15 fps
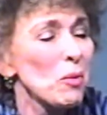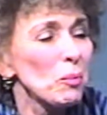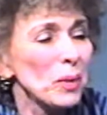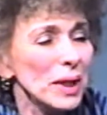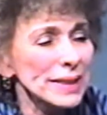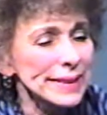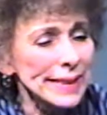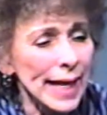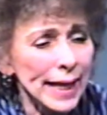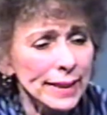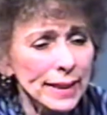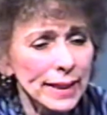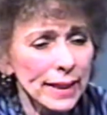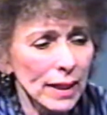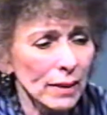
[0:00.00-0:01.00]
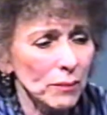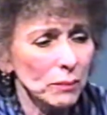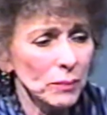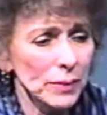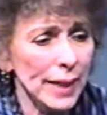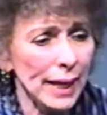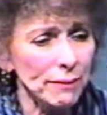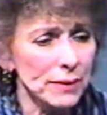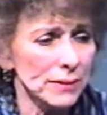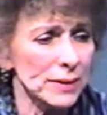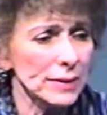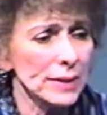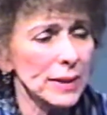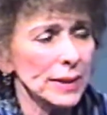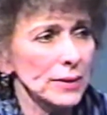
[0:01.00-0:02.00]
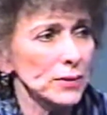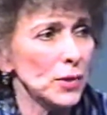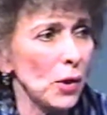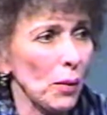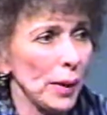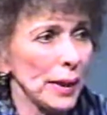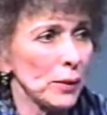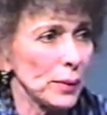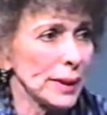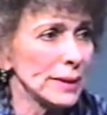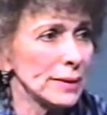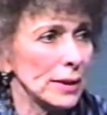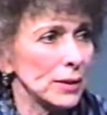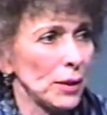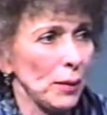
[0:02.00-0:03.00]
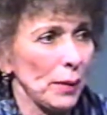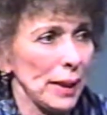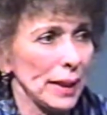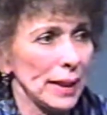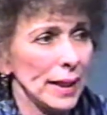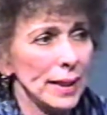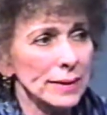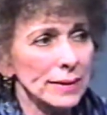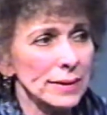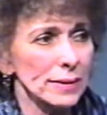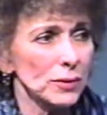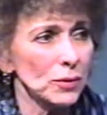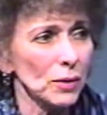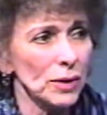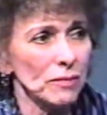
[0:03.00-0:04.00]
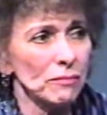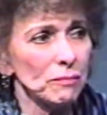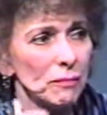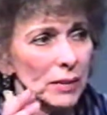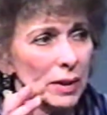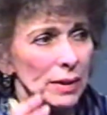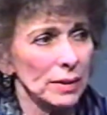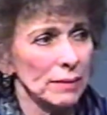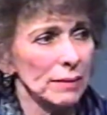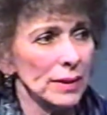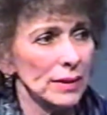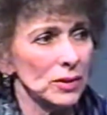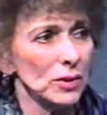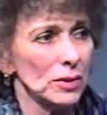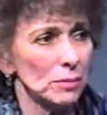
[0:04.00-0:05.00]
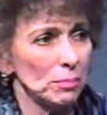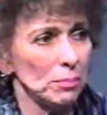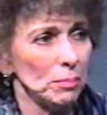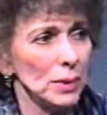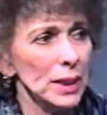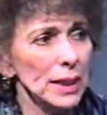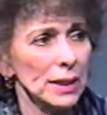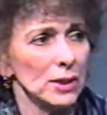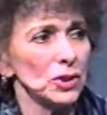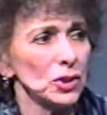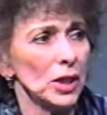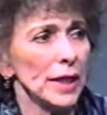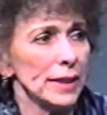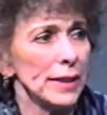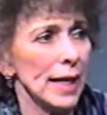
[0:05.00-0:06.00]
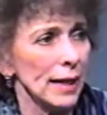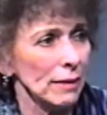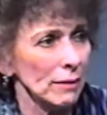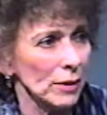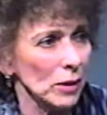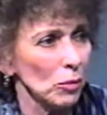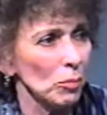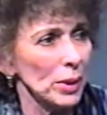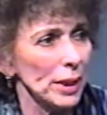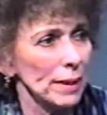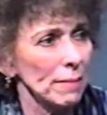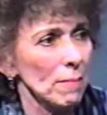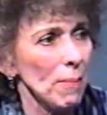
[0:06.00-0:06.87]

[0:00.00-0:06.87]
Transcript: Well, Stanley, uh, now that this thing is going, or is it going, has it oh, sort yeah, of yes, the, it's going. It's we've, beginning we've, to shake we meet on a regular bit.